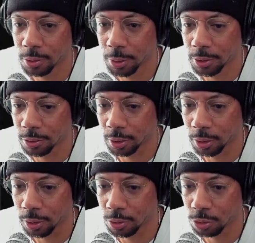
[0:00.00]
my like
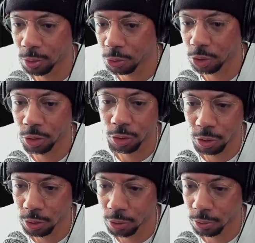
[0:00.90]
inscription?
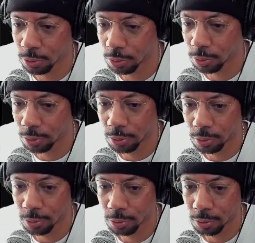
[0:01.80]

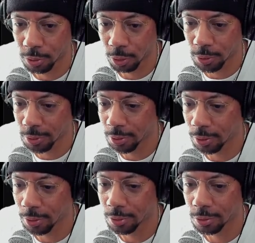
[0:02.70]
Like, I want to see
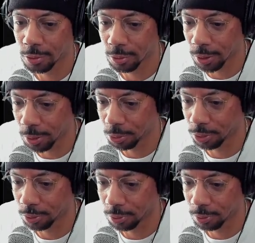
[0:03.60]
the
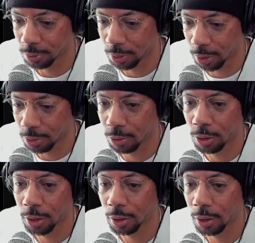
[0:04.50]
inscription. Like, I don't,
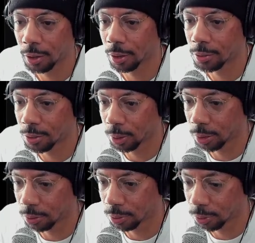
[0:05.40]
okay, I see what I
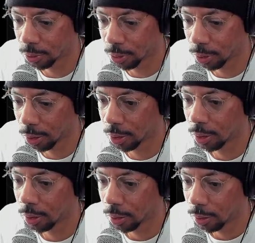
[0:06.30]
could do here.
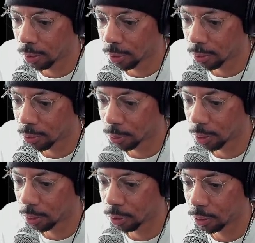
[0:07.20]
So we
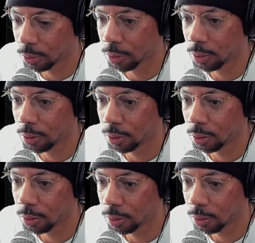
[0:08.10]
can go to the
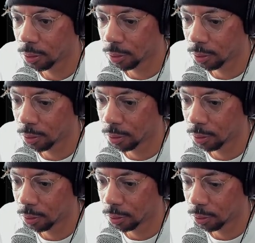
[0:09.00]

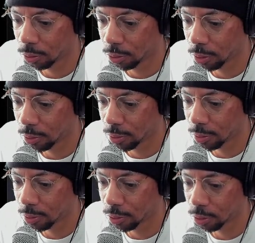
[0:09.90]

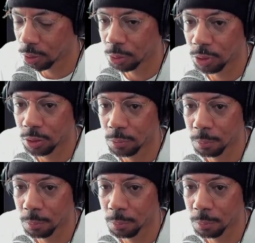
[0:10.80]
Genesis inscription.